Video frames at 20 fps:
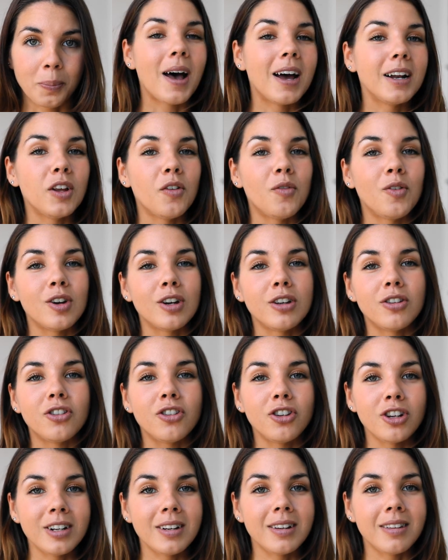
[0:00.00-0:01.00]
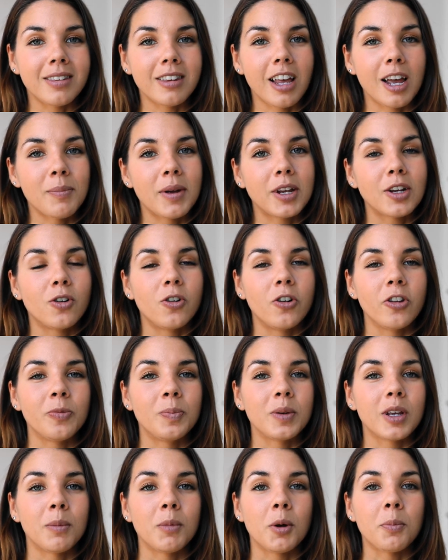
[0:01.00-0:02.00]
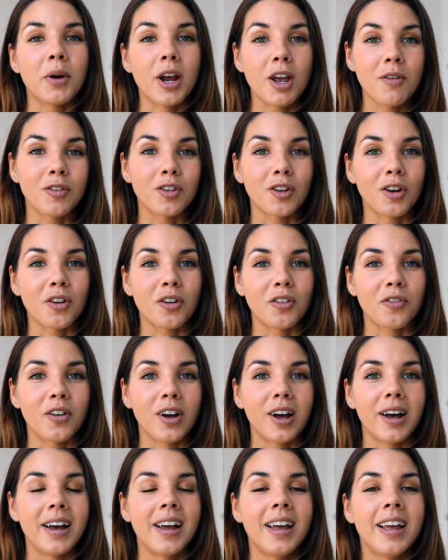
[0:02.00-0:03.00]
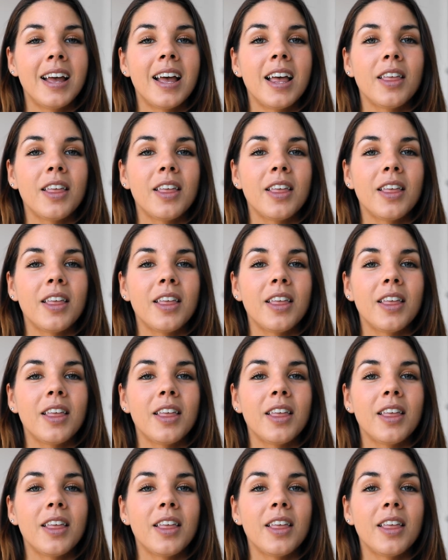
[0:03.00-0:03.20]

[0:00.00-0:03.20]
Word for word: But if you're a student inside my course, Become a Brand Photographer,